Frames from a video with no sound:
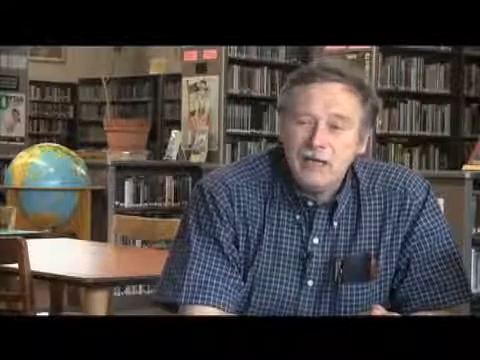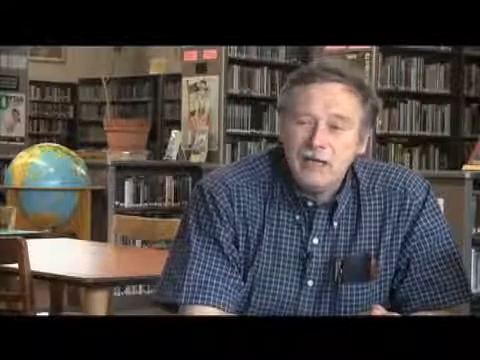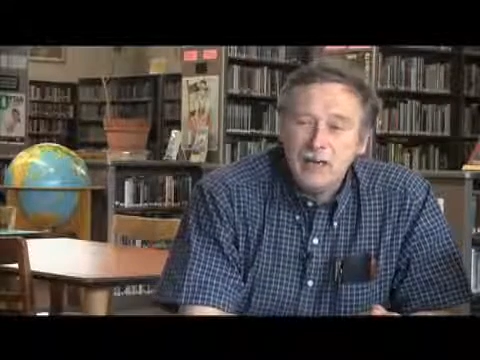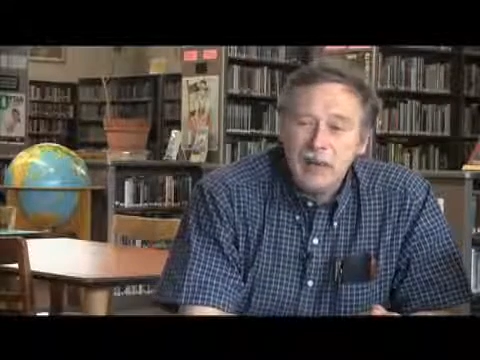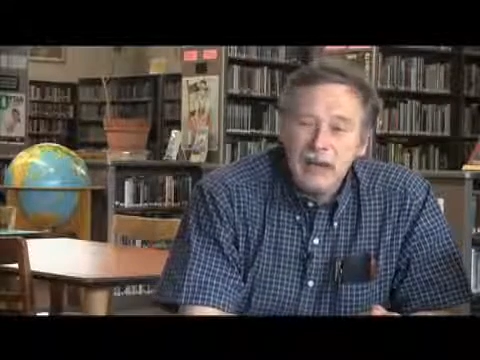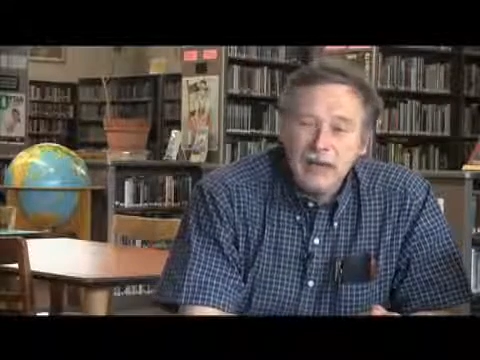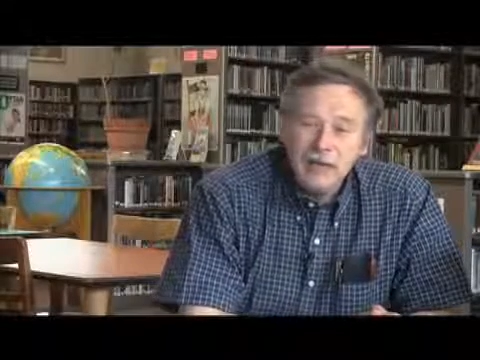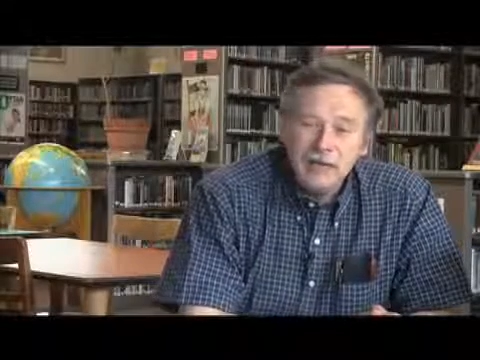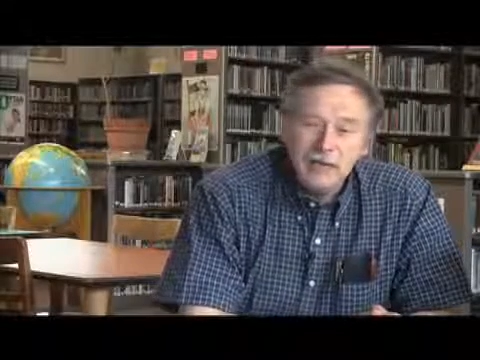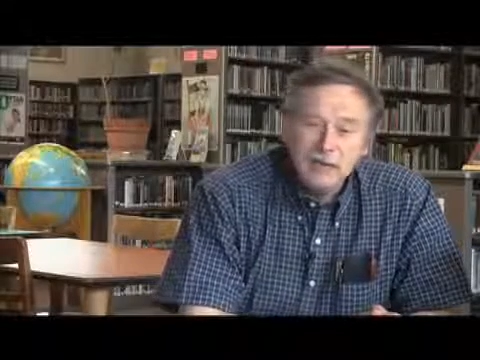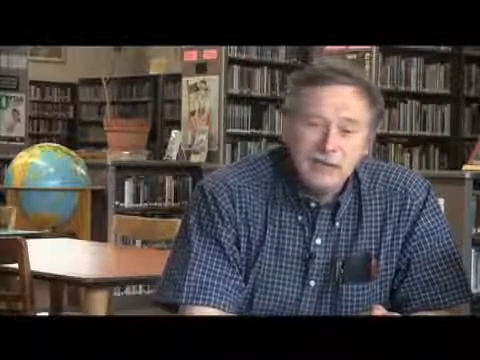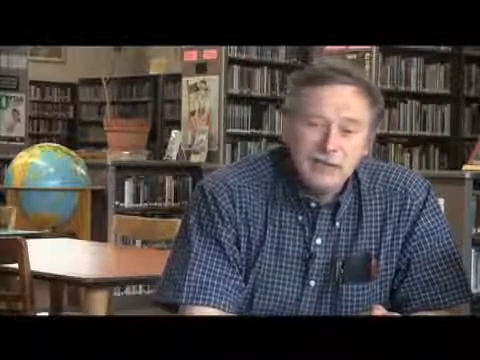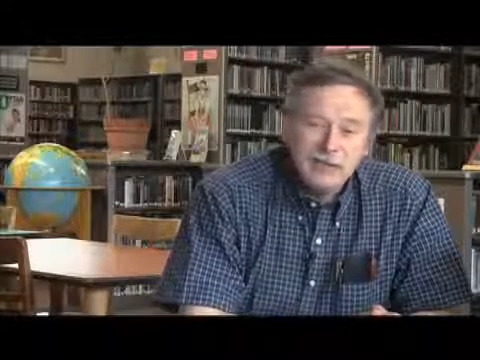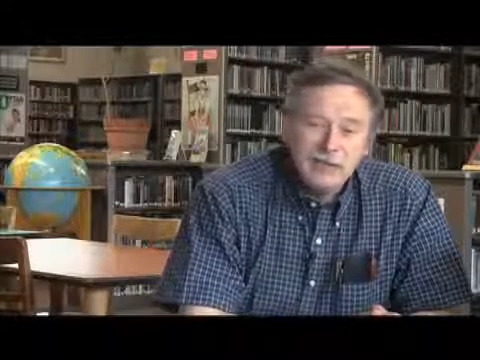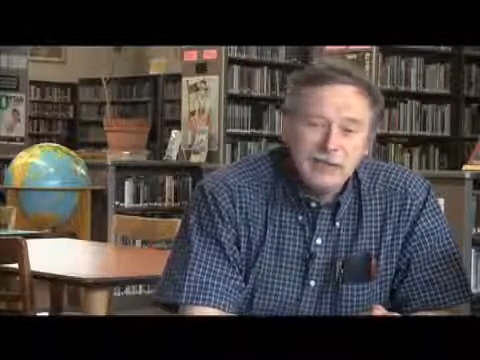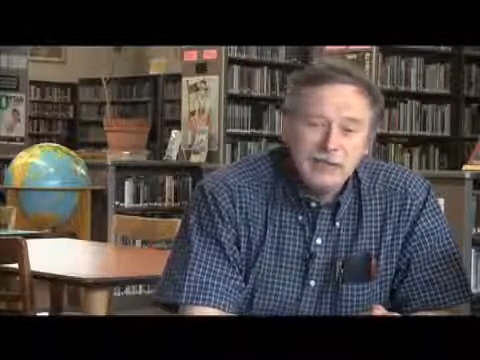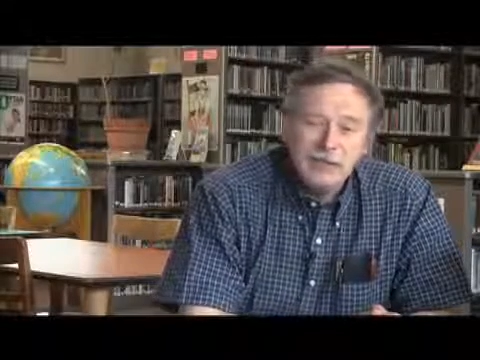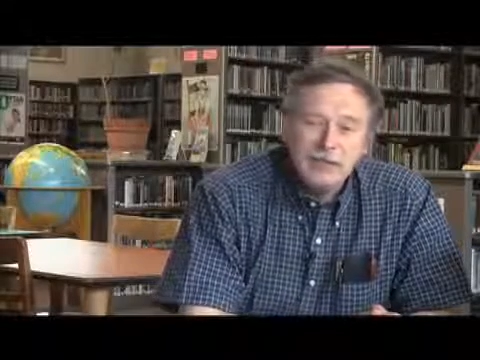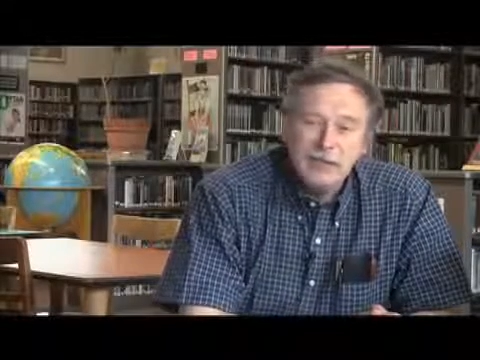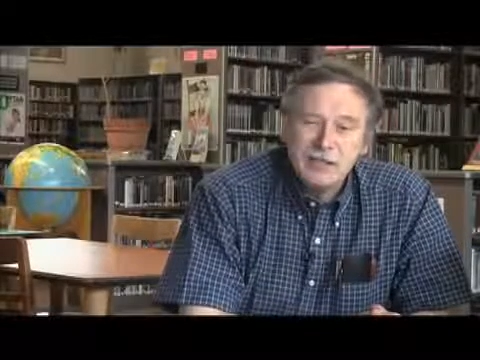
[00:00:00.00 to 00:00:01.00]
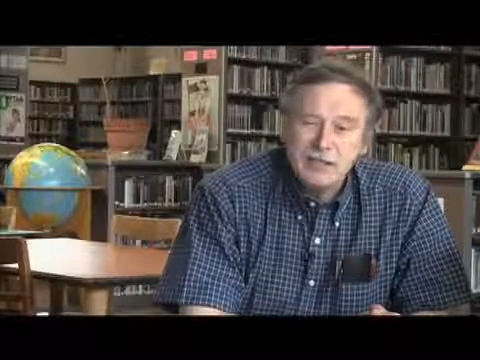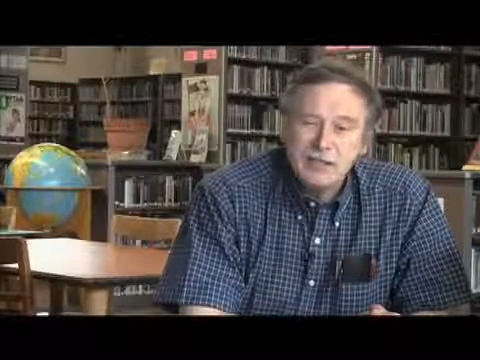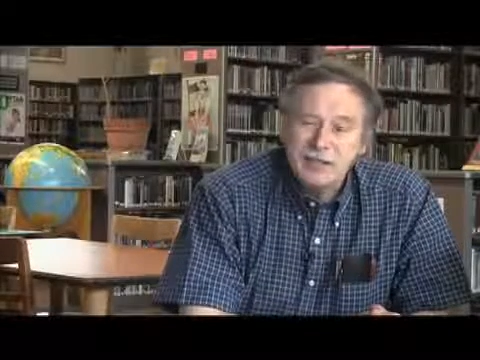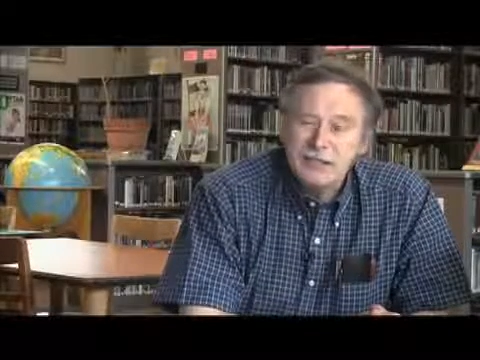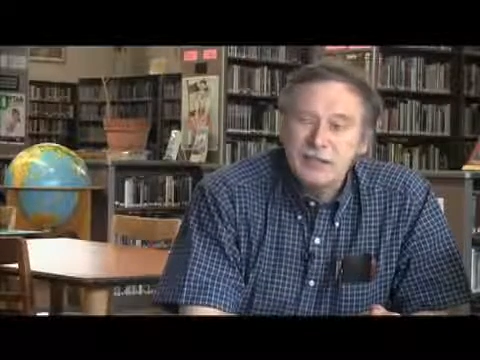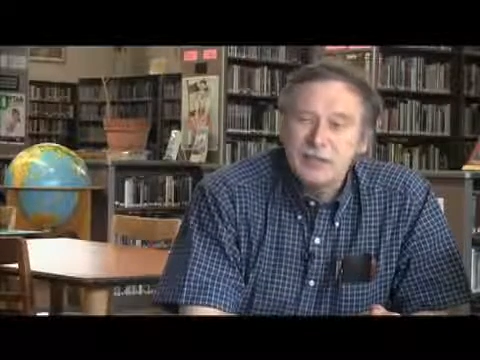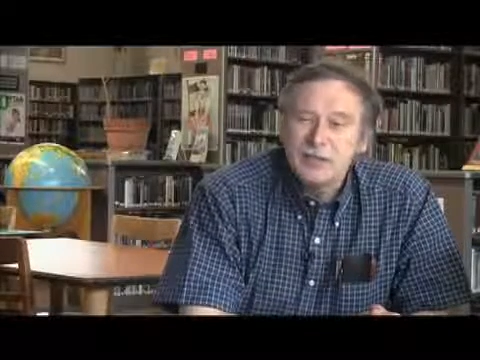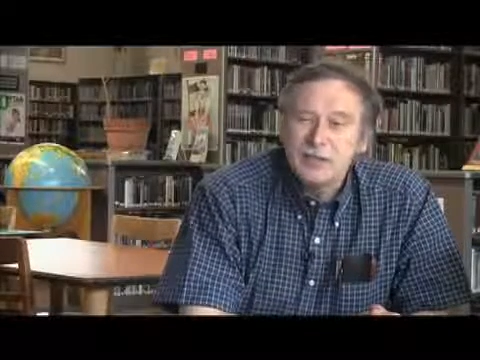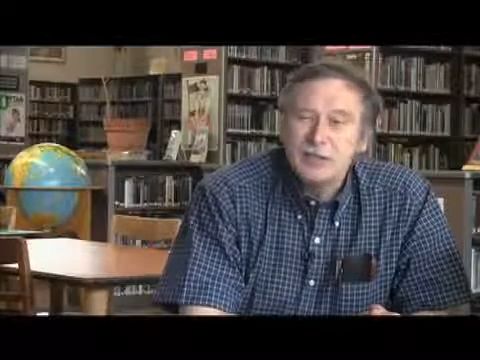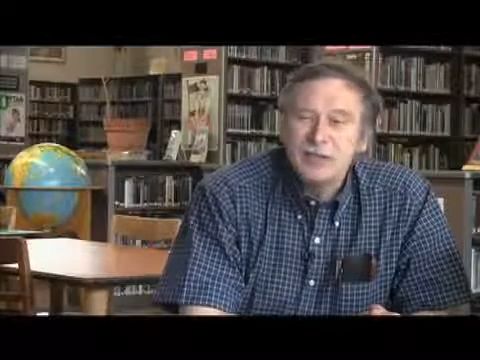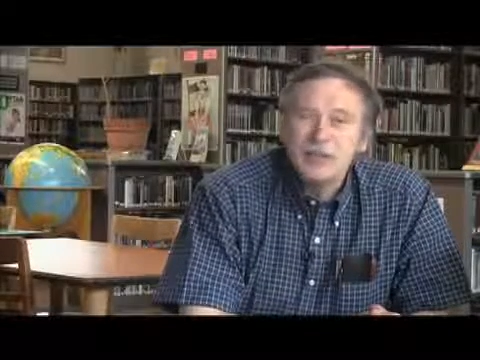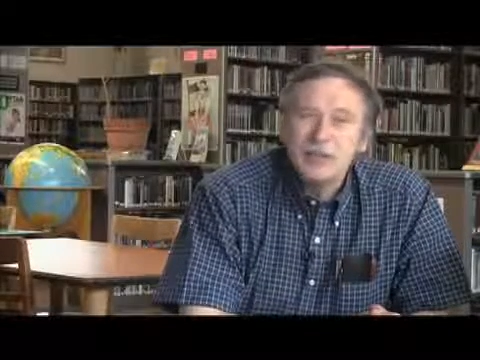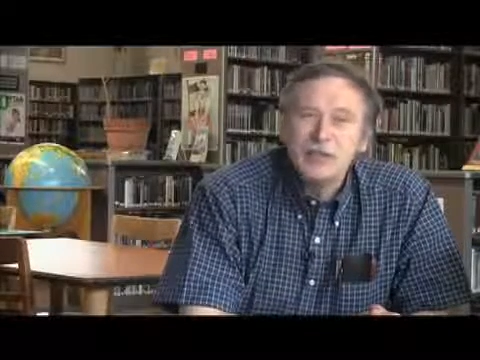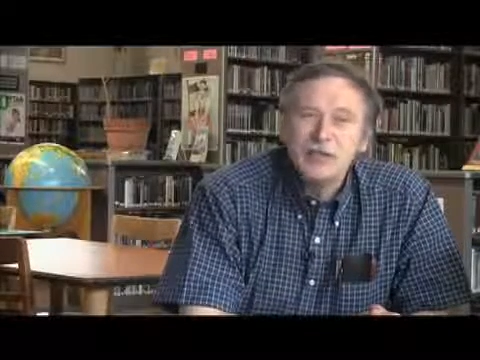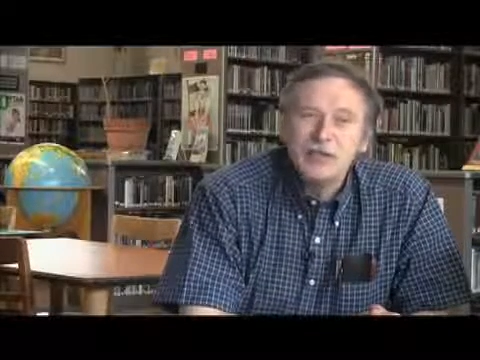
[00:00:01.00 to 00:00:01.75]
father's sister,